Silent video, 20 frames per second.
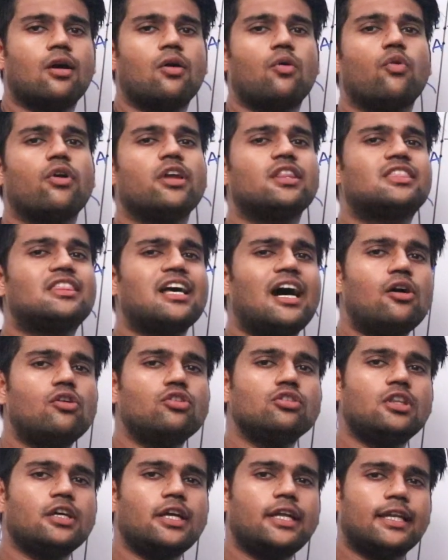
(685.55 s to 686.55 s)

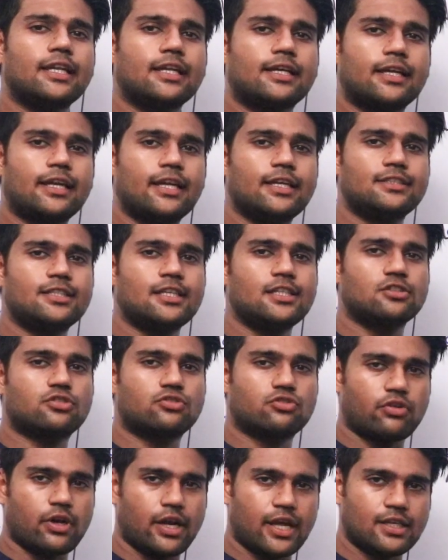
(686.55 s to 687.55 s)
without the increase in
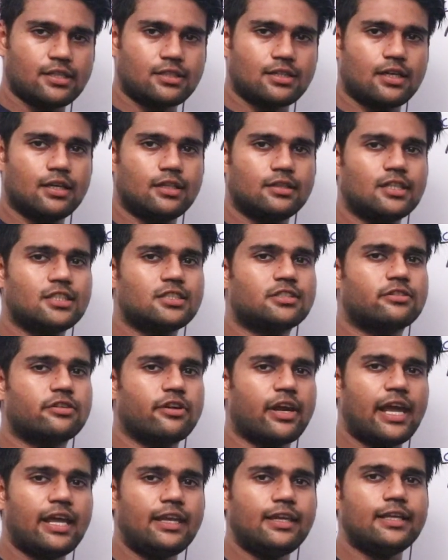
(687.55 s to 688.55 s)
stress, the
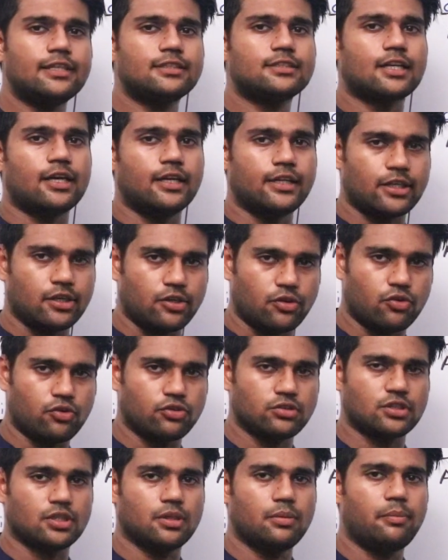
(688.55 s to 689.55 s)
strain is
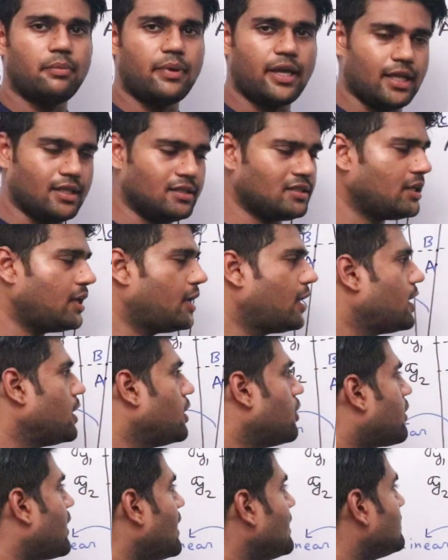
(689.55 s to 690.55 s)
continuous. Means
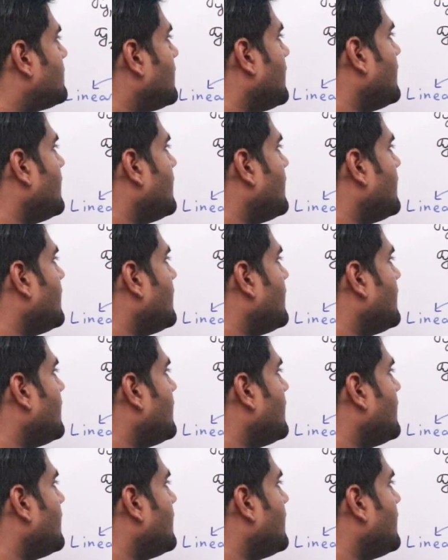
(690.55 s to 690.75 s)
you can